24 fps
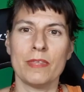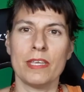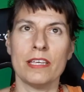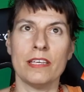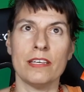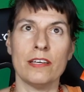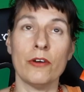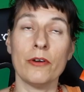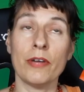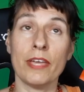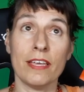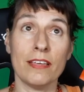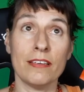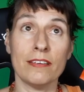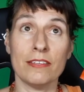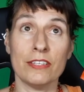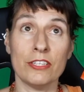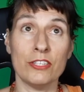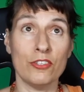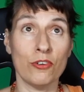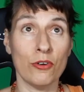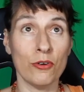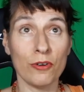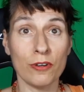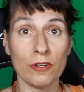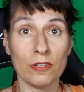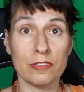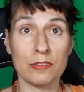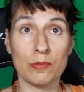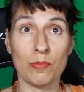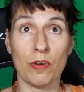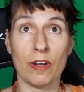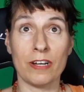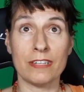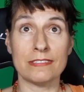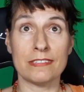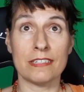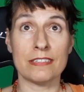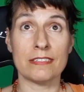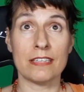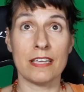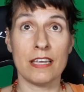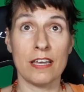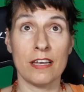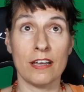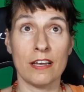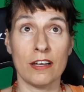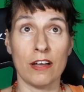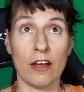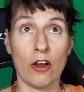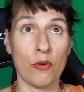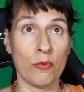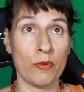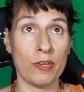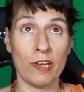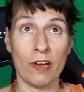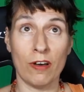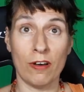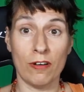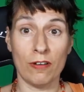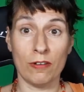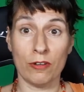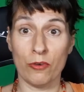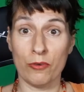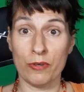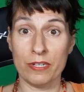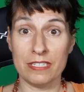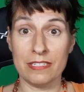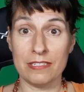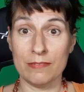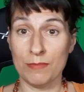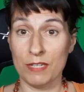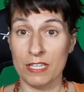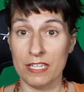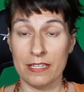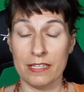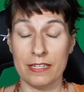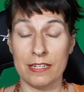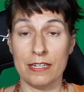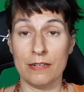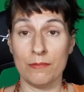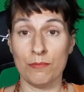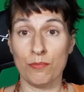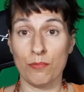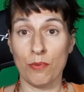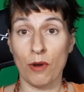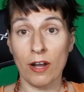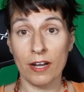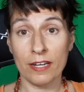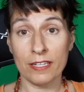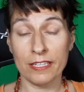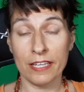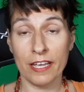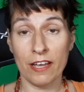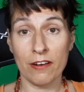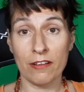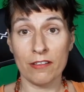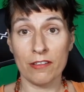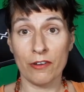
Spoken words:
okay, yogurt's processed. Are we all going to be eating broccoli out of the